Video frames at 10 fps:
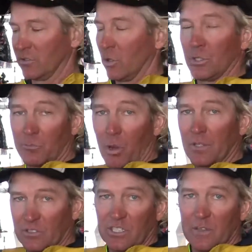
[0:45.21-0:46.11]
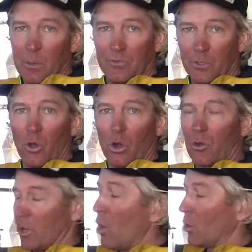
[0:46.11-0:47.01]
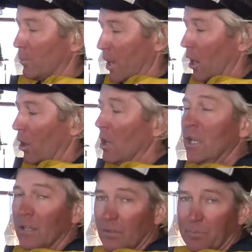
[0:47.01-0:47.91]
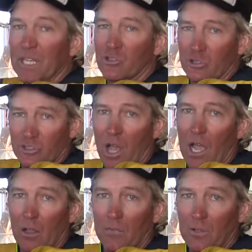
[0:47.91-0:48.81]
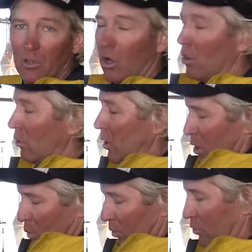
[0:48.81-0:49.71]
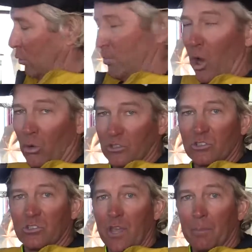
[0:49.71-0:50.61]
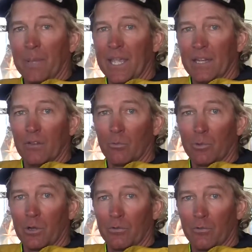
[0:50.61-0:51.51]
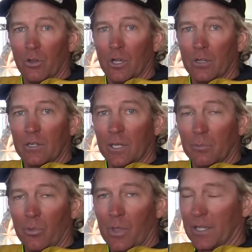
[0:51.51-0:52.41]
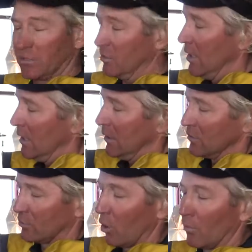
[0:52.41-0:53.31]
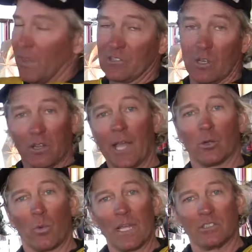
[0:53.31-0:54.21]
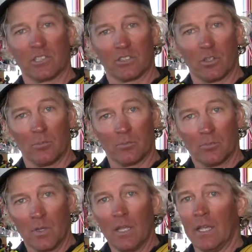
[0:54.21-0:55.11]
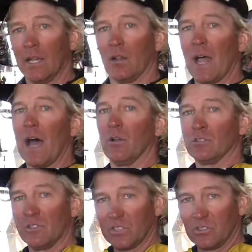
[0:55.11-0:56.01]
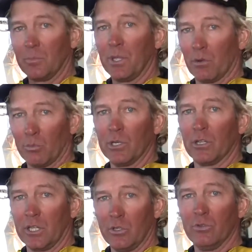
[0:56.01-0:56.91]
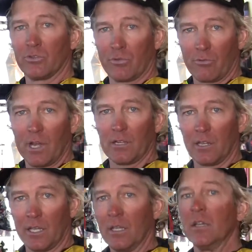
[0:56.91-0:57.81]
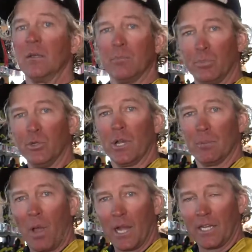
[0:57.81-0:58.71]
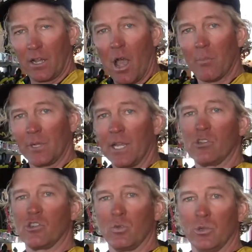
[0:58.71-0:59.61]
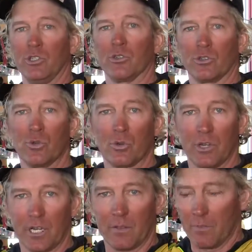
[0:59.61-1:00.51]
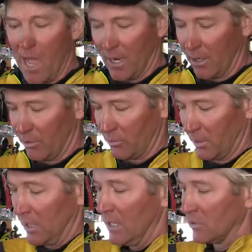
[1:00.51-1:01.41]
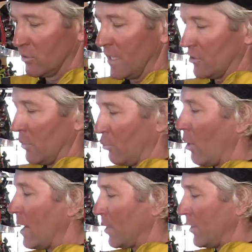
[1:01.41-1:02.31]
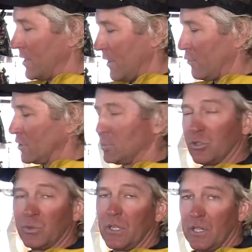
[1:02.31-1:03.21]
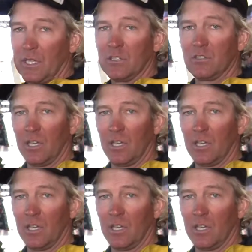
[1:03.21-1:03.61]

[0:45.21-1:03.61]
So you've probably seen them if you don't already own a pair, pincher style on the toe with two posts that pin the rear foot in place. So that's a lighter weight system. It allows this to be a really user-friendly boot and binding combination when you're touring in the backcountry. So that's the primary difference between these.